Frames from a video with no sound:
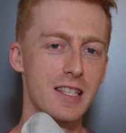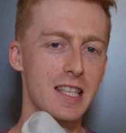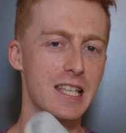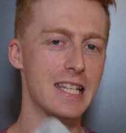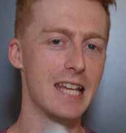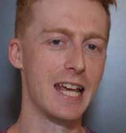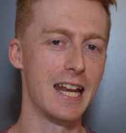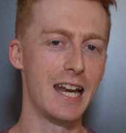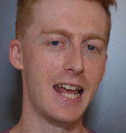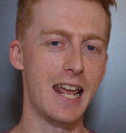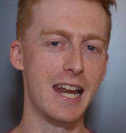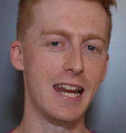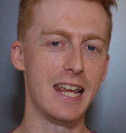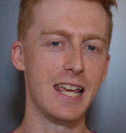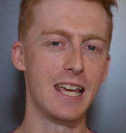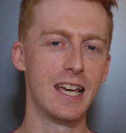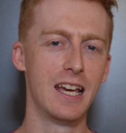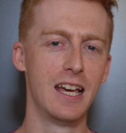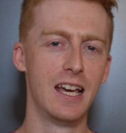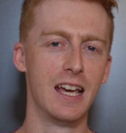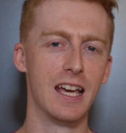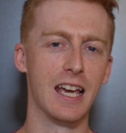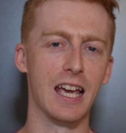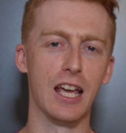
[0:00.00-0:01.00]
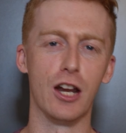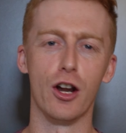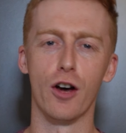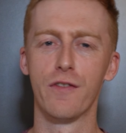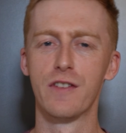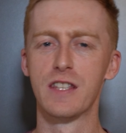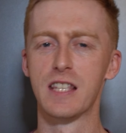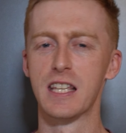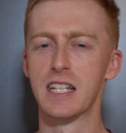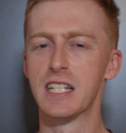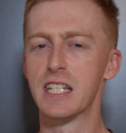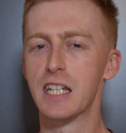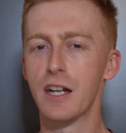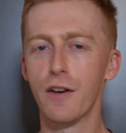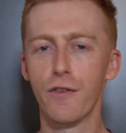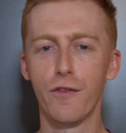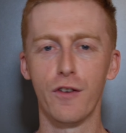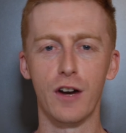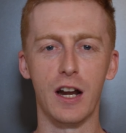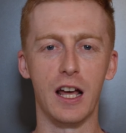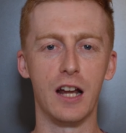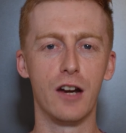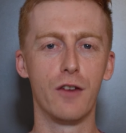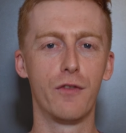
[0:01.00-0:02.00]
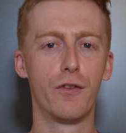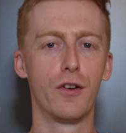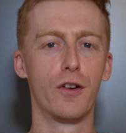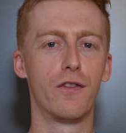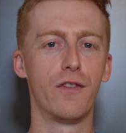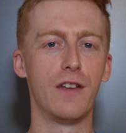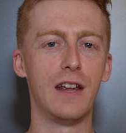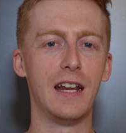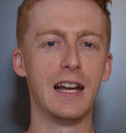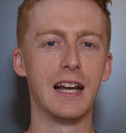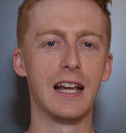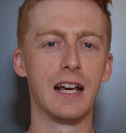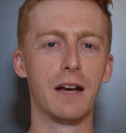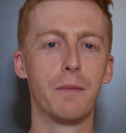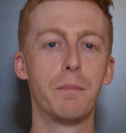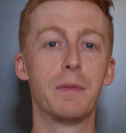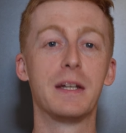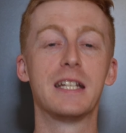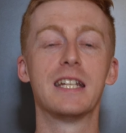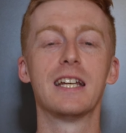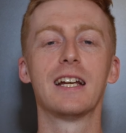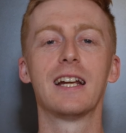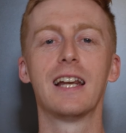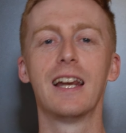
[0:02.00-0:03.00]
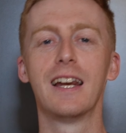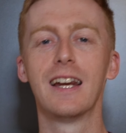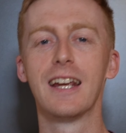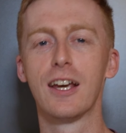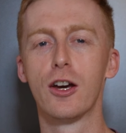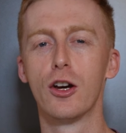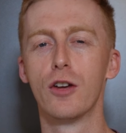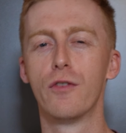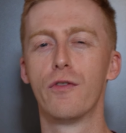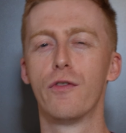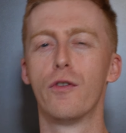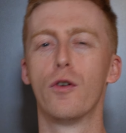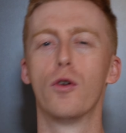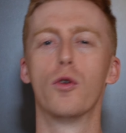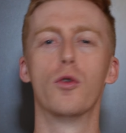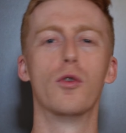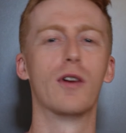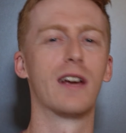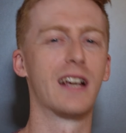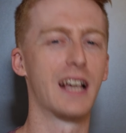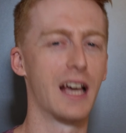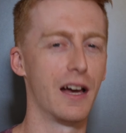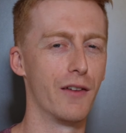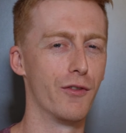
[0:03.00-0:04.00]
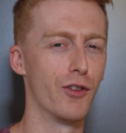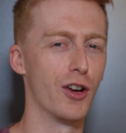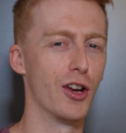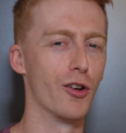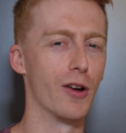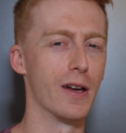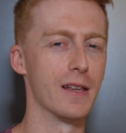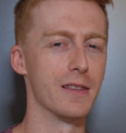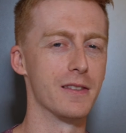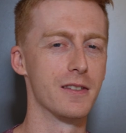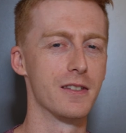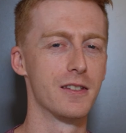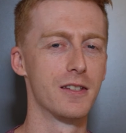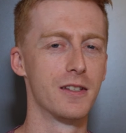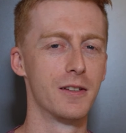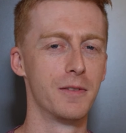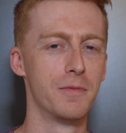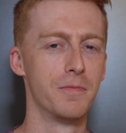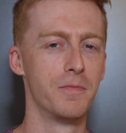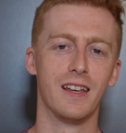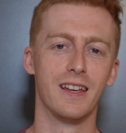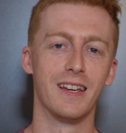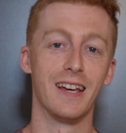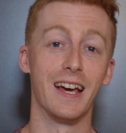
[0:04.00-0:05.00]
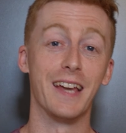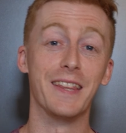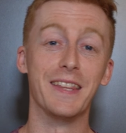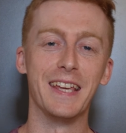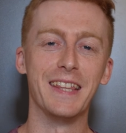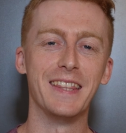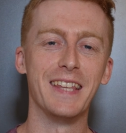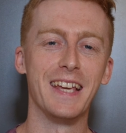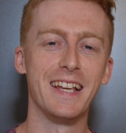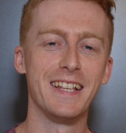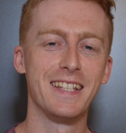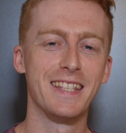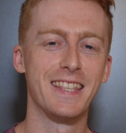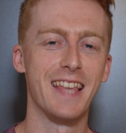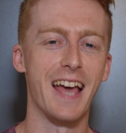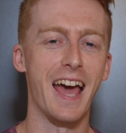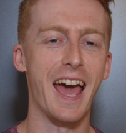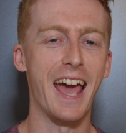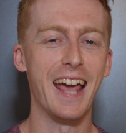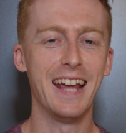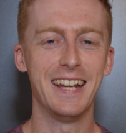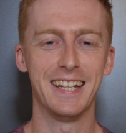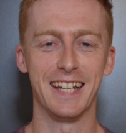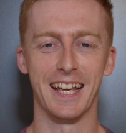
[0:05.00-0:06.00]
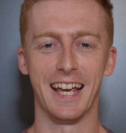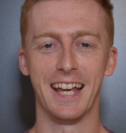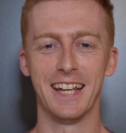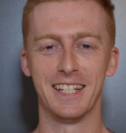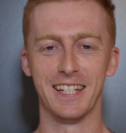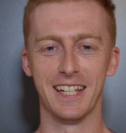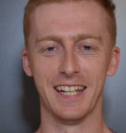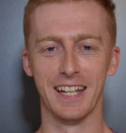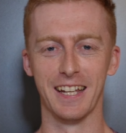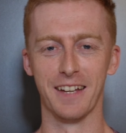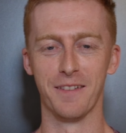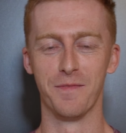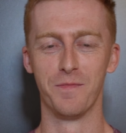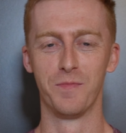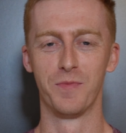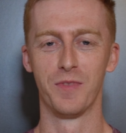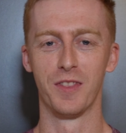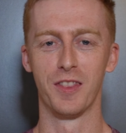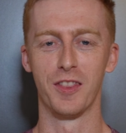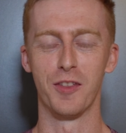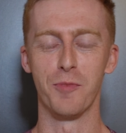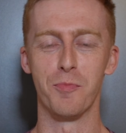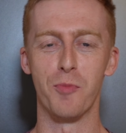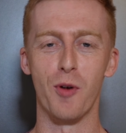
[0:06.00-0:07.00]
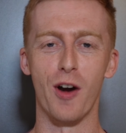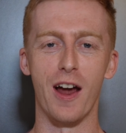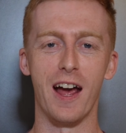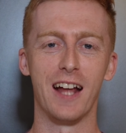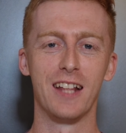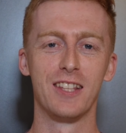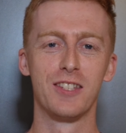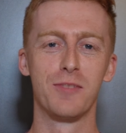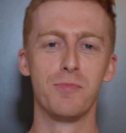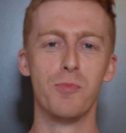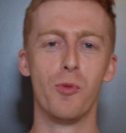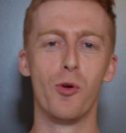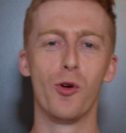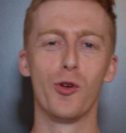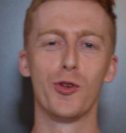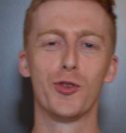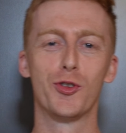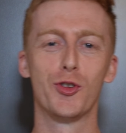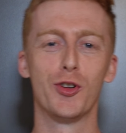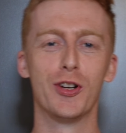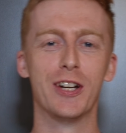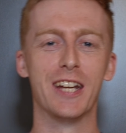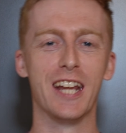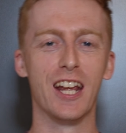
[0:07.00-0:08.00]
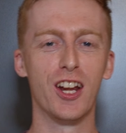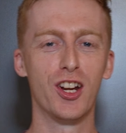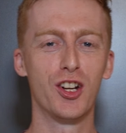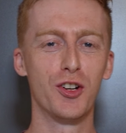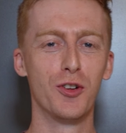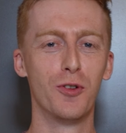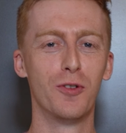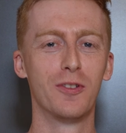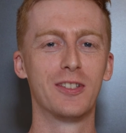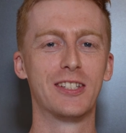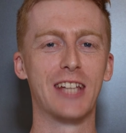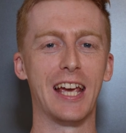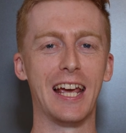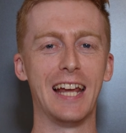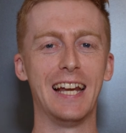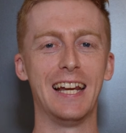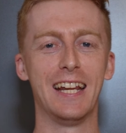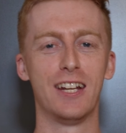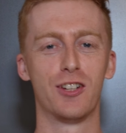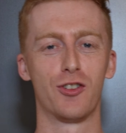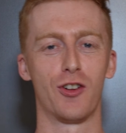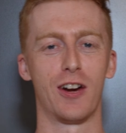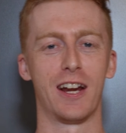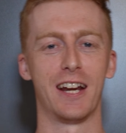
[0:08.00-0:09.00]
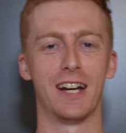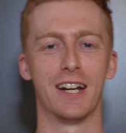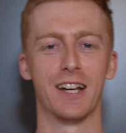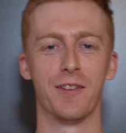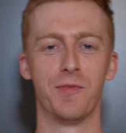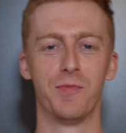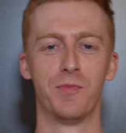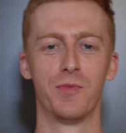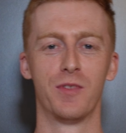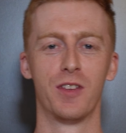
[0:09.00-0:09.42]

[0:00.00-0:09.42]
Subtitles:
the 1080, it offers a different underfoot feeling, particularly good for recovery runs. And then there's the 880, the brand's more traditional daily trainer.